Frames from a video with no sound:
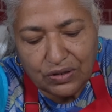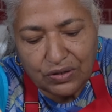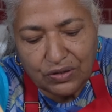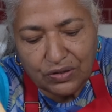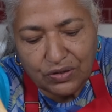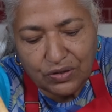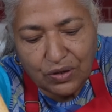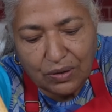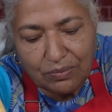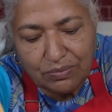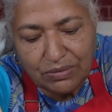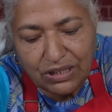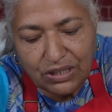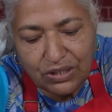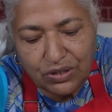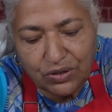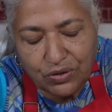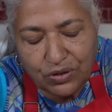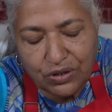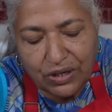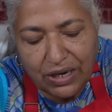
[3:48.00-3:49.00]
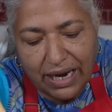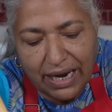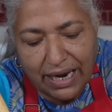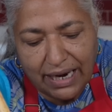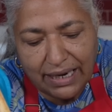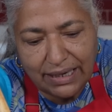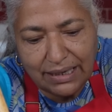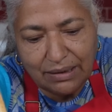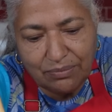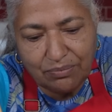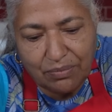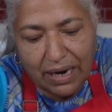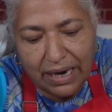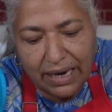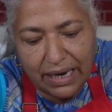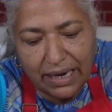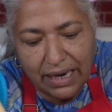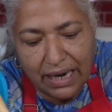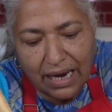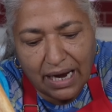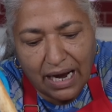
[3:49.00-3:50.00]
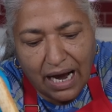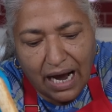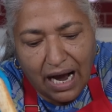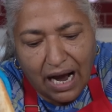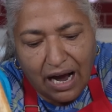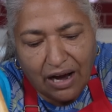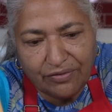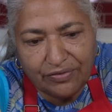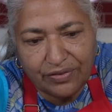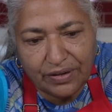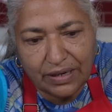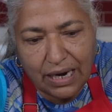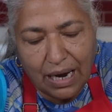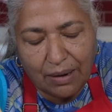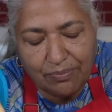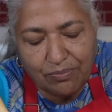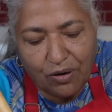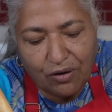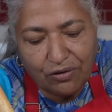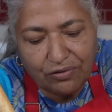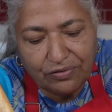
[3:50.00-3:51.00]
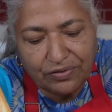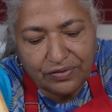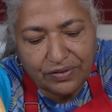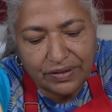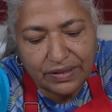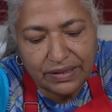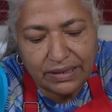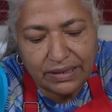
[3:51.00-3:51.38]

so I'm just going to add in my half a cup of